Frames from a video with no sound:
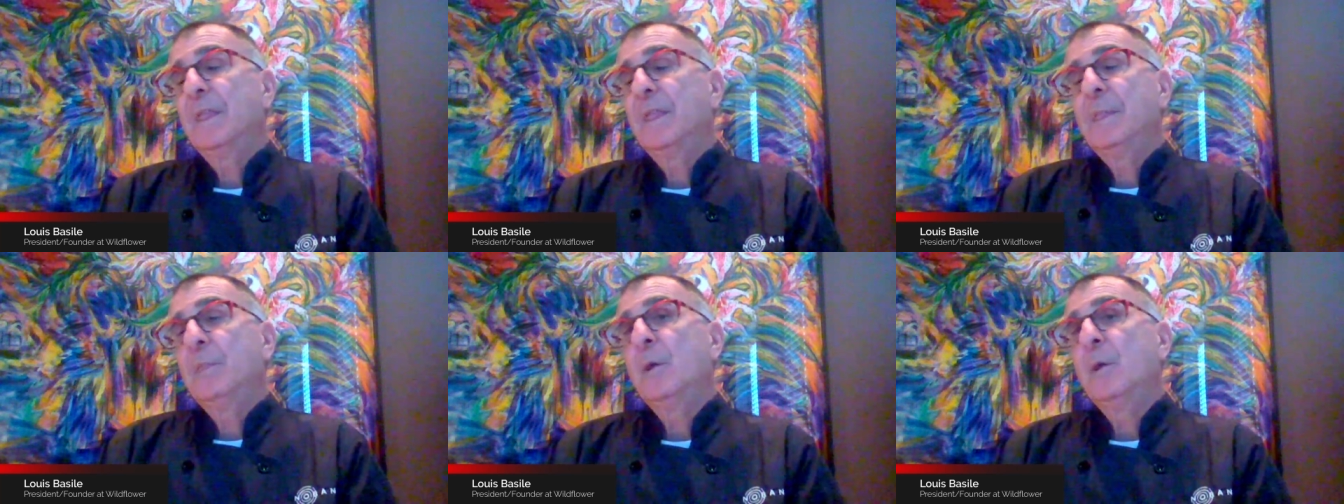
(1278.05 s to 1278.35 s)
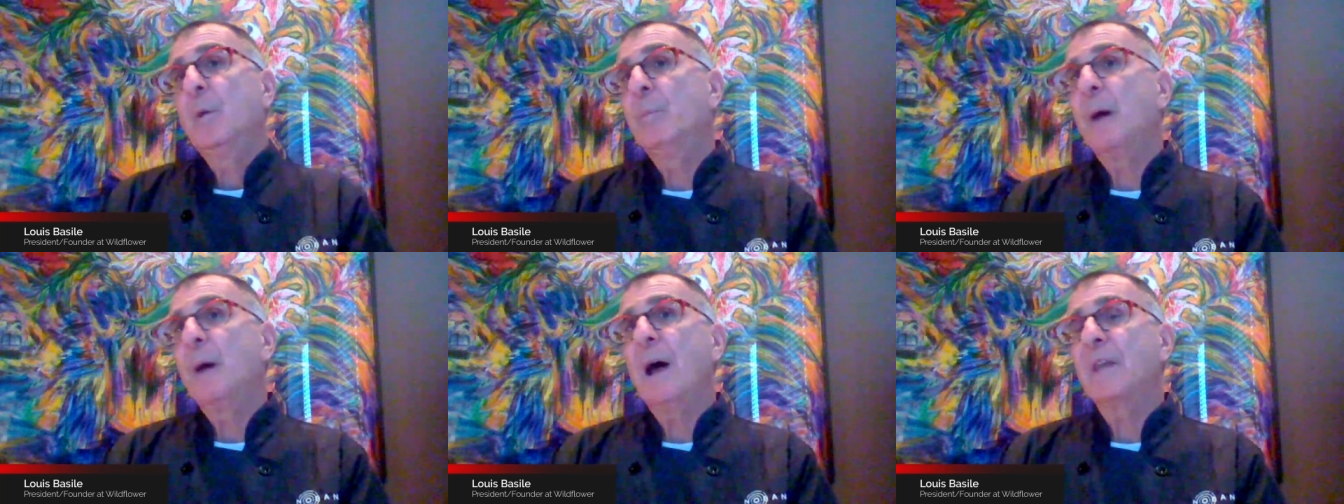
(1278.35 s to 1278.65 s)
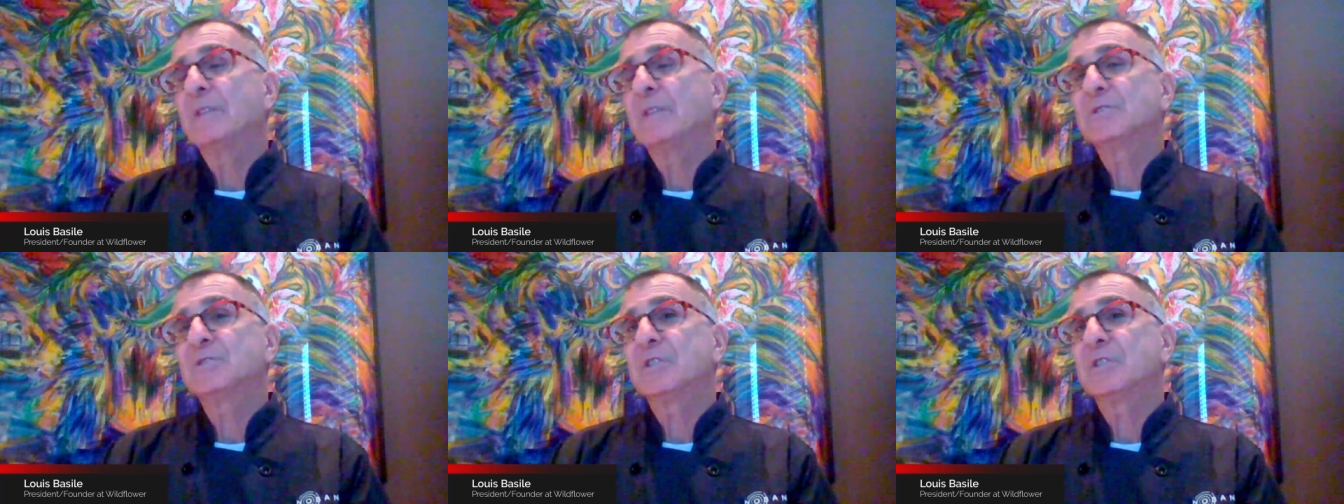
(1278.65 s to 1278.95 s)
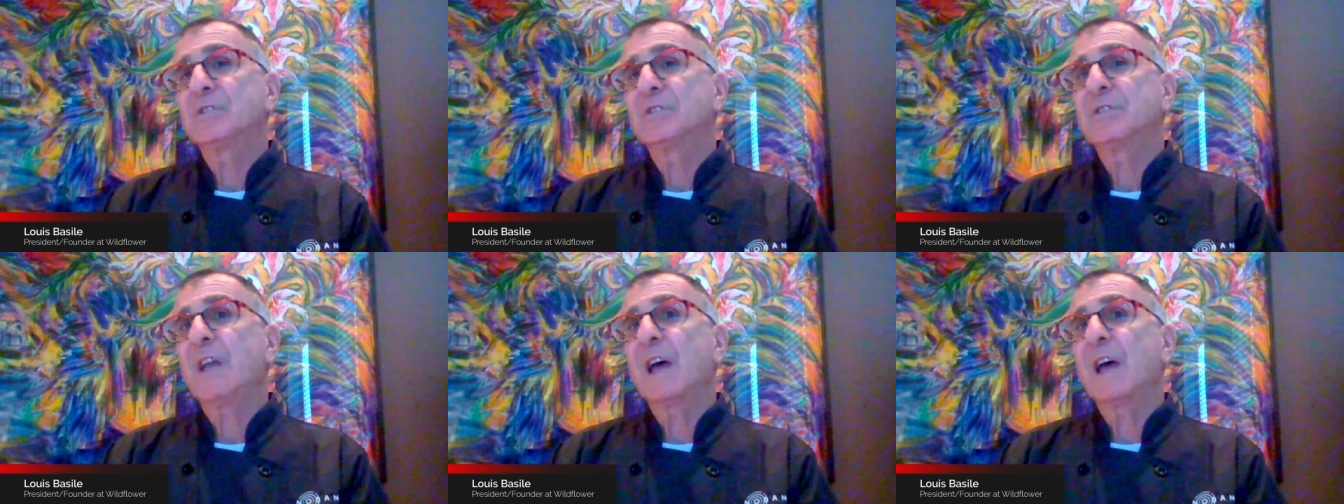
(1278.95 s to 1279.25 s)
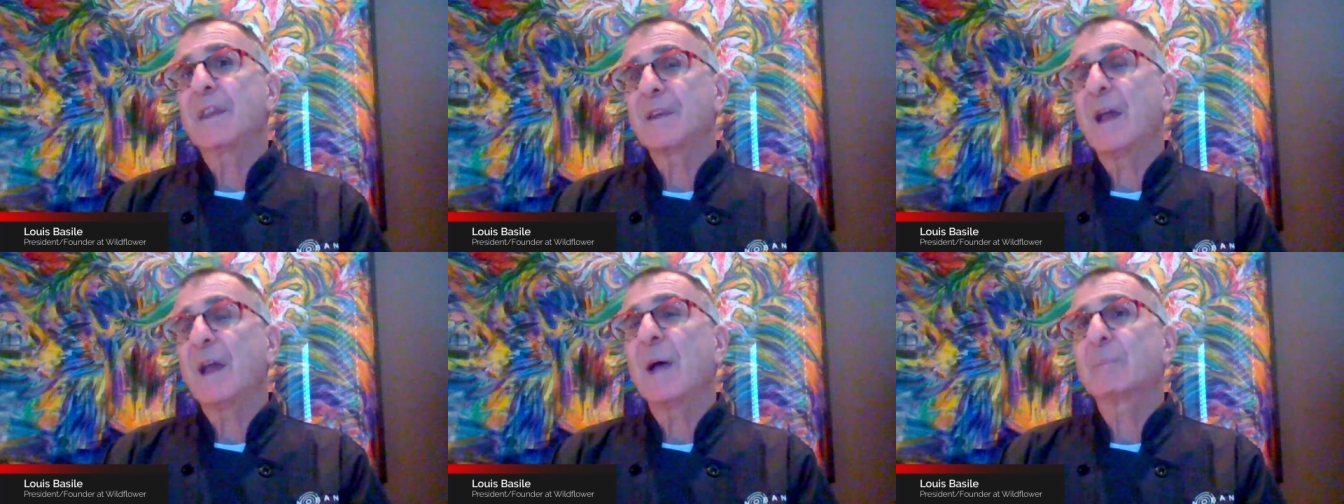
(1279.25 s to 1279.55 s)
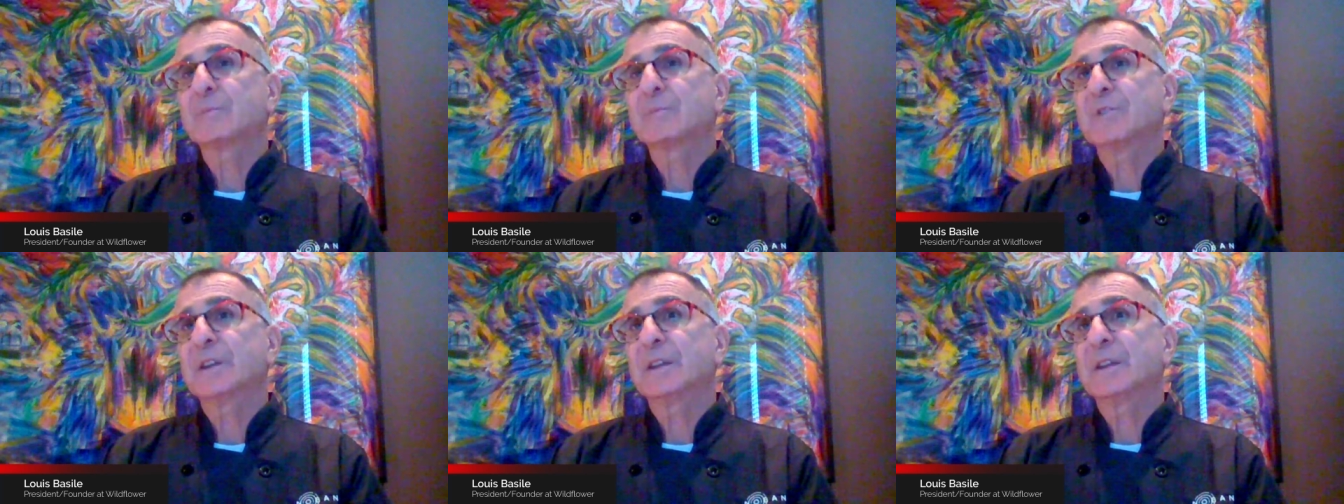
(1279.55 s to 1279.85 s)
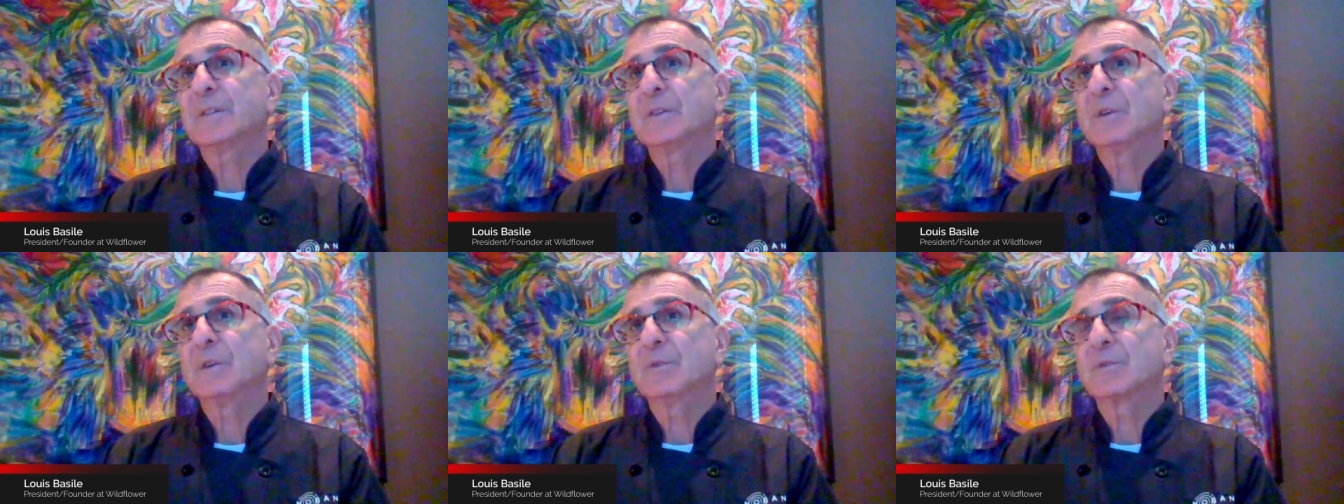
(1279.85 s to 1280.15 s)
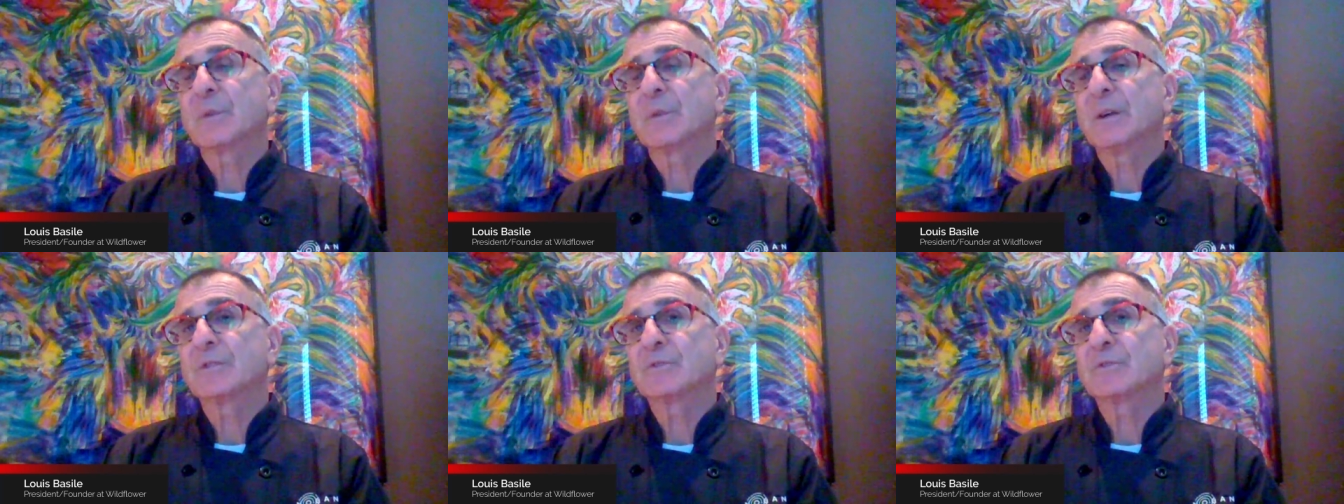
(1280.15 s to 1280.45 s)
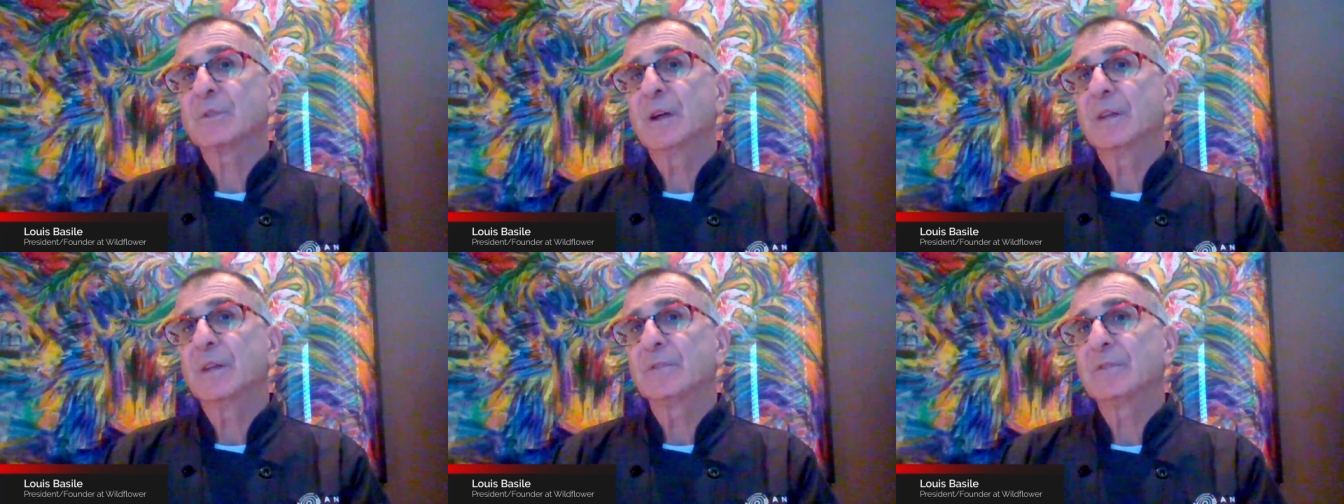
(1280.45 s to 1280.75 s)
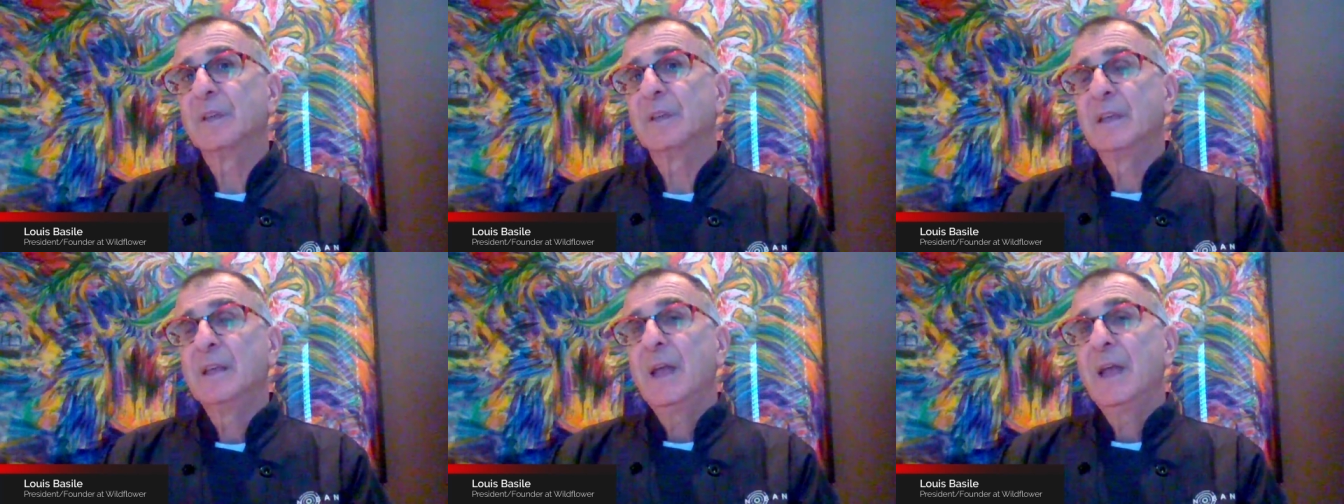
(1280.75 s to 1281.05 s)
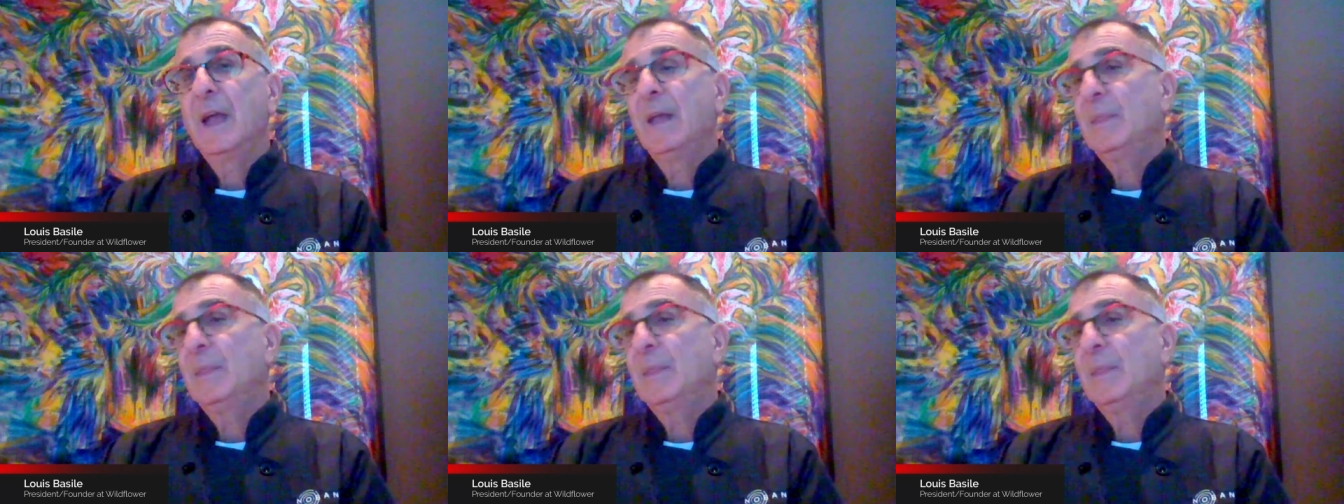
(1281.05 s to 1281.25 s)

Nobana is just not an option at those restaurants. Yeah.